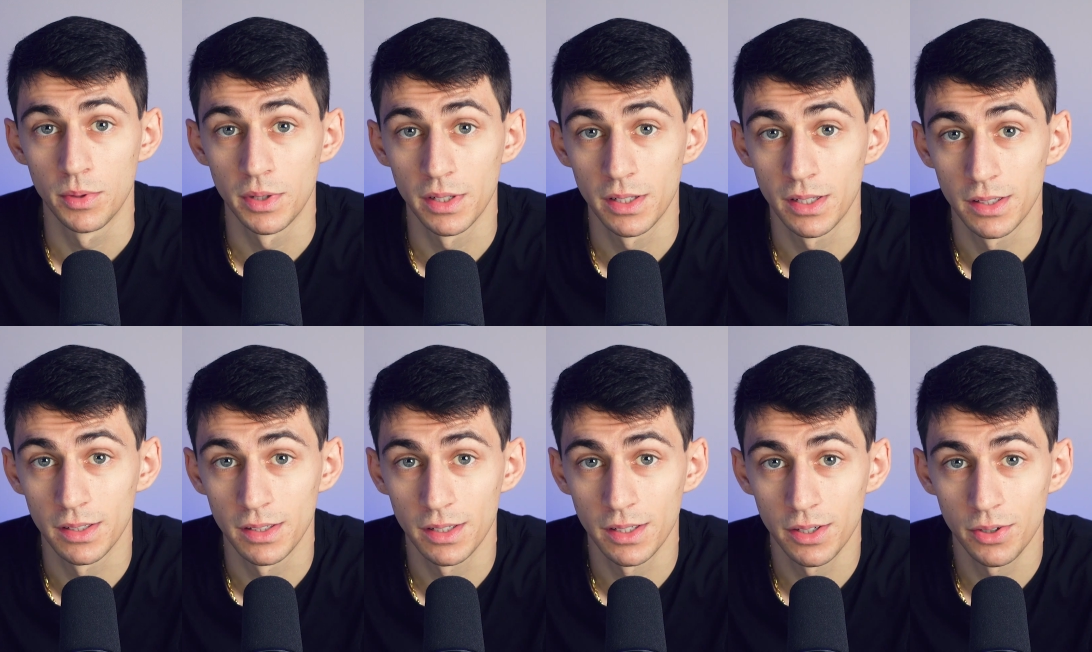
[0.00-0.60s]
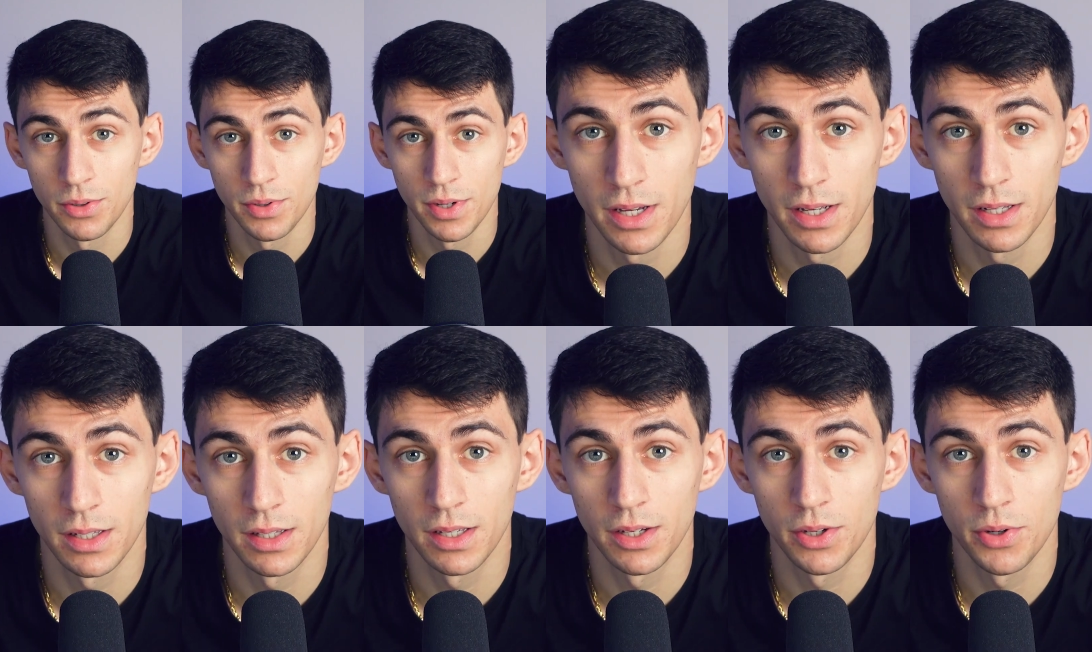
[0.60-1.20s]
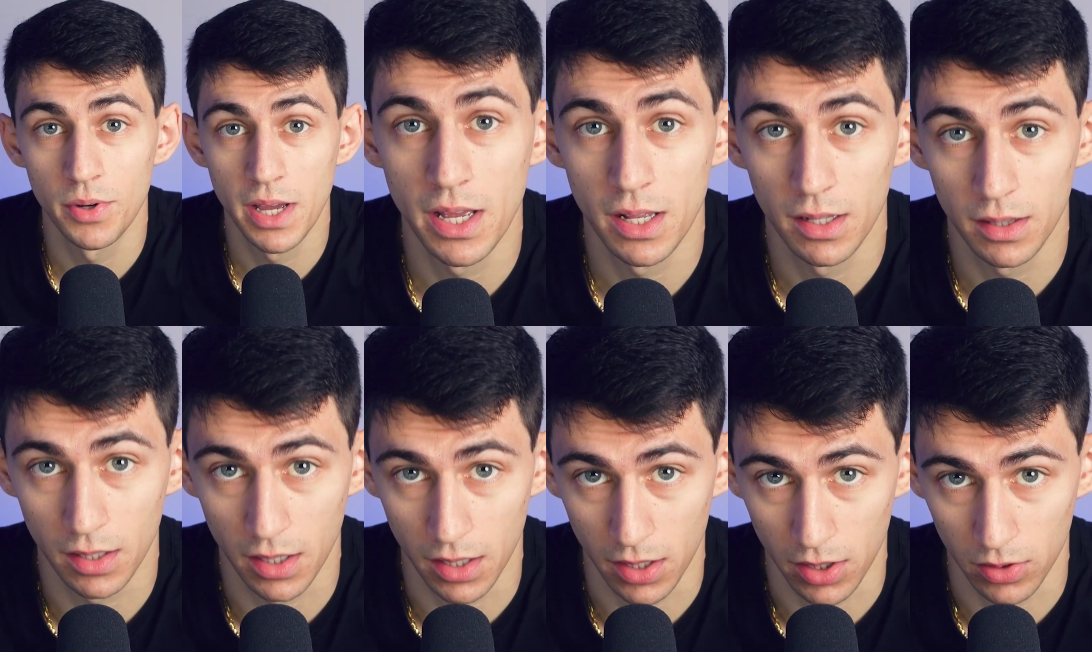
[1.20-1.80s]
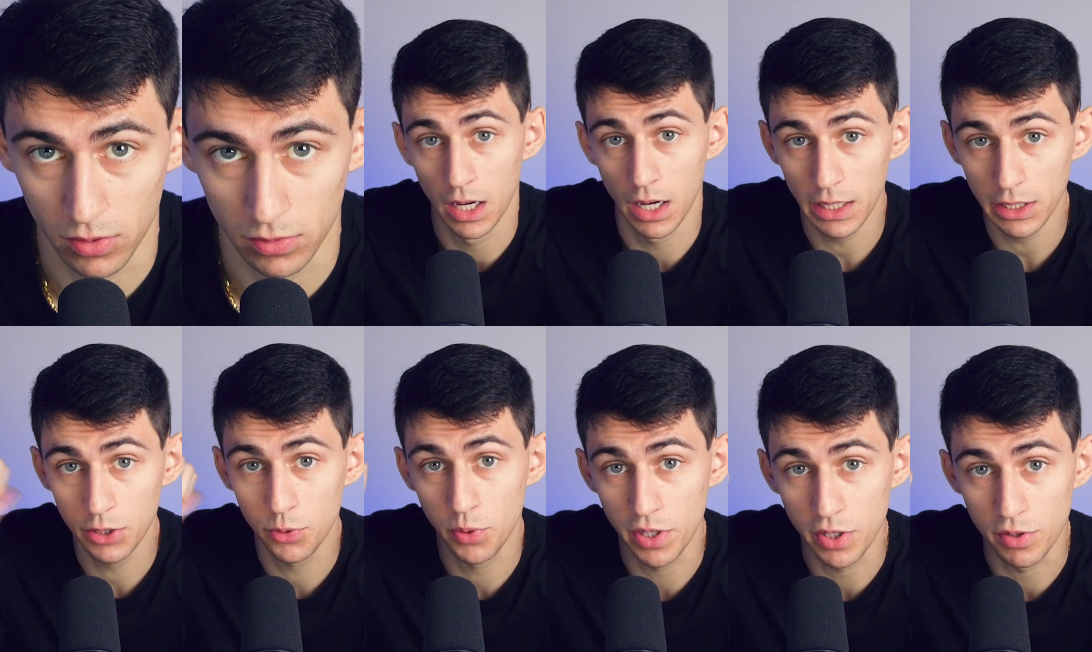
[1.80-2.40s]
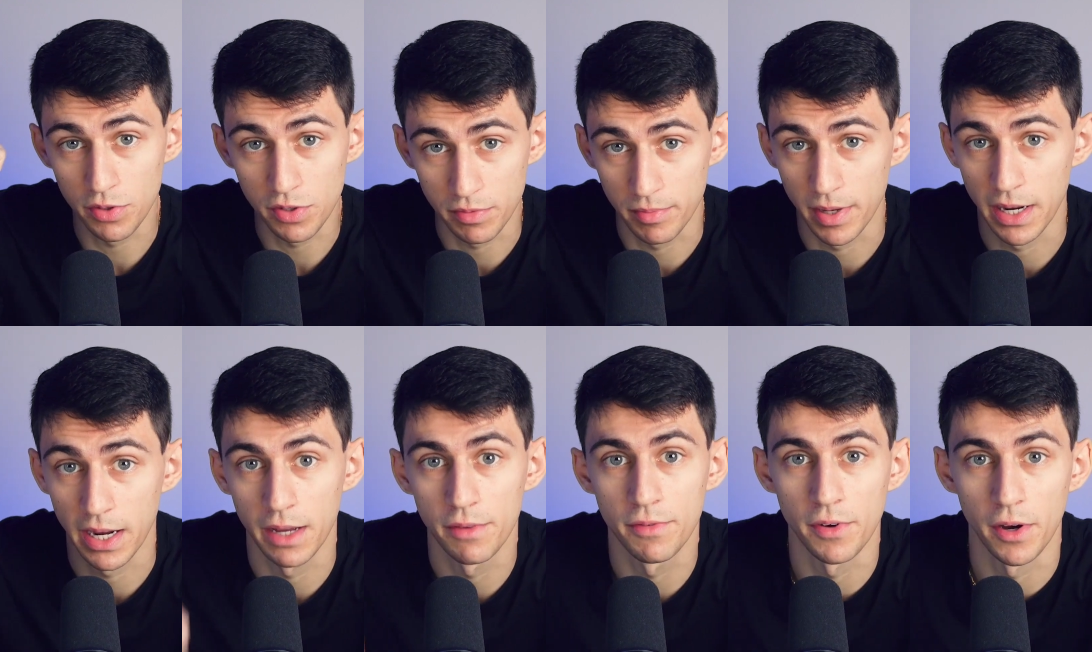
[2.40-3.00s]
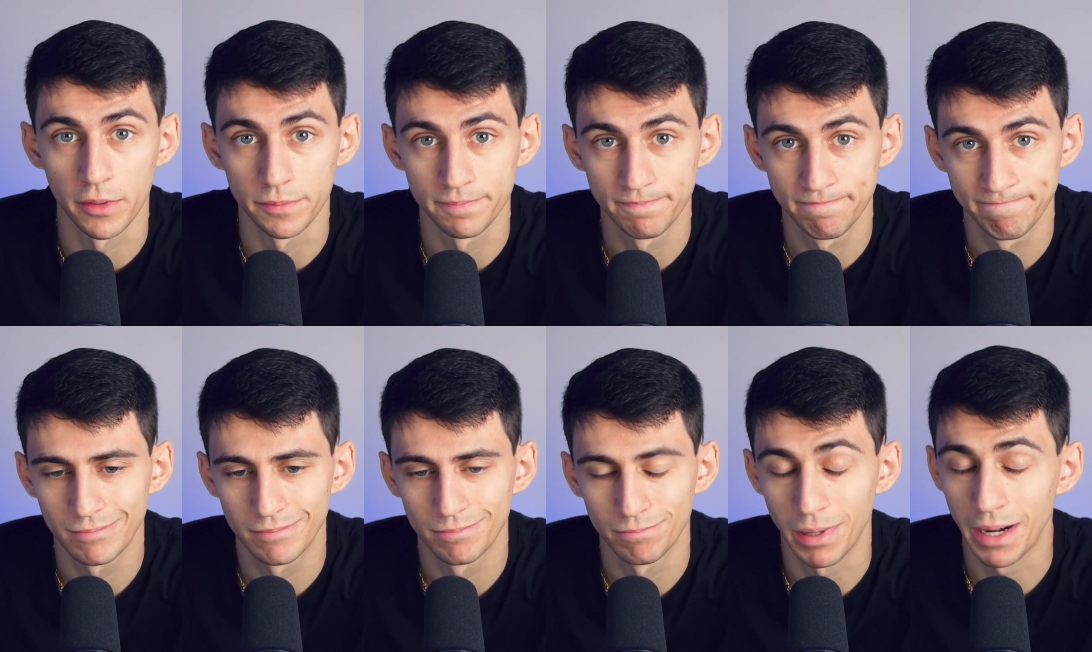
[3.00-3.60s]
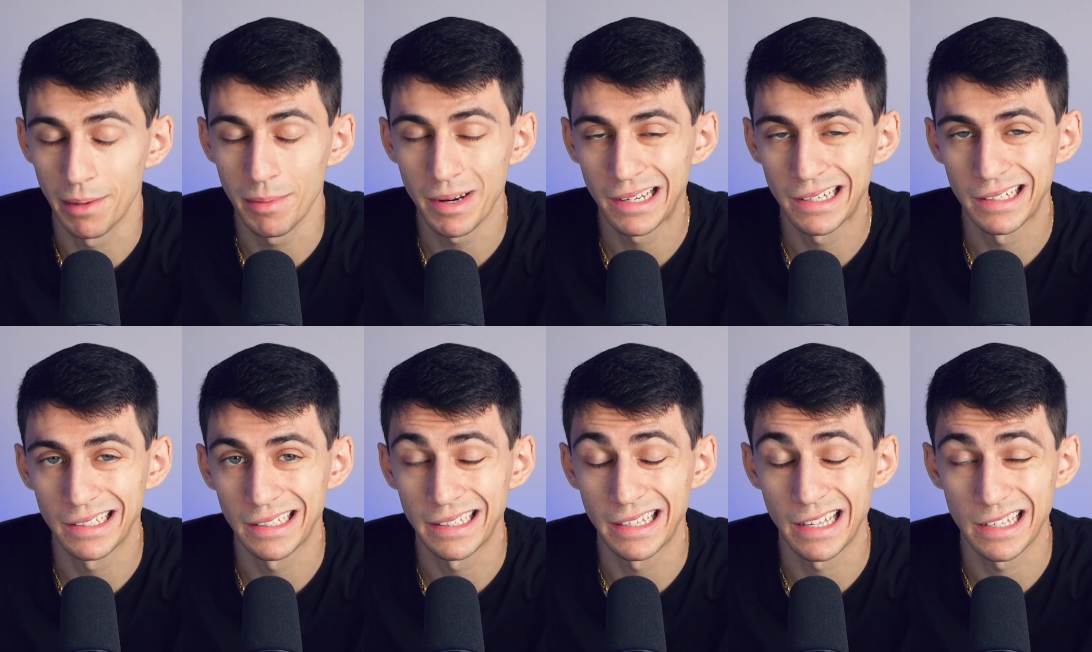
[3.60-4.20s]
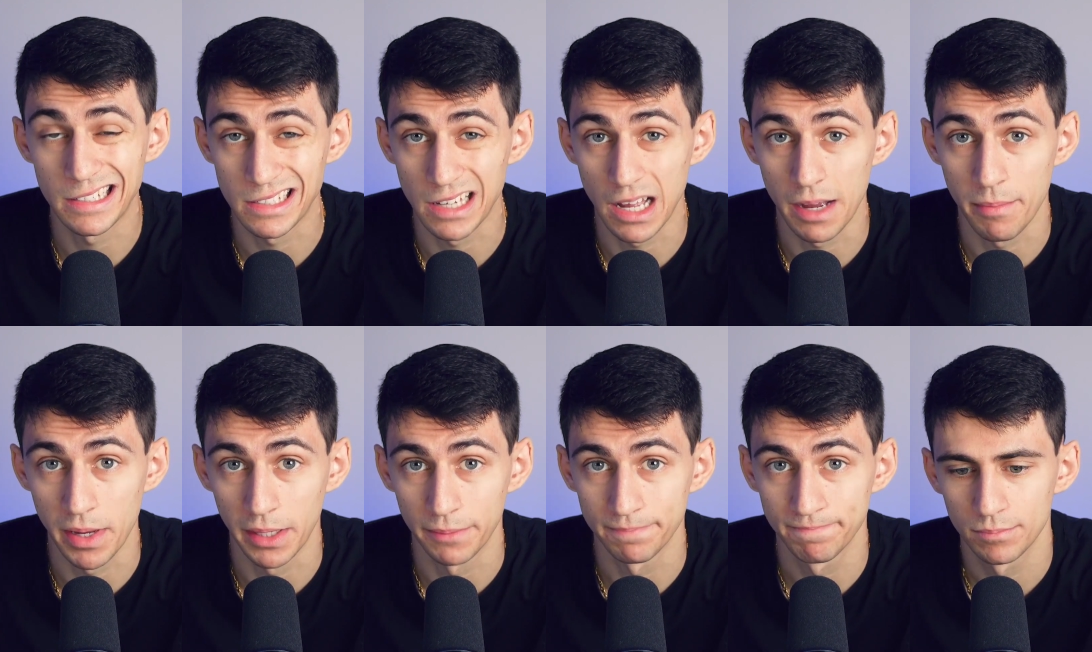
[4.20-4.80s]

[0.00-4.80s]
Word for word: Well, hello, hello, hello. I quit using my iPhone, but I'm not gonna let that stop me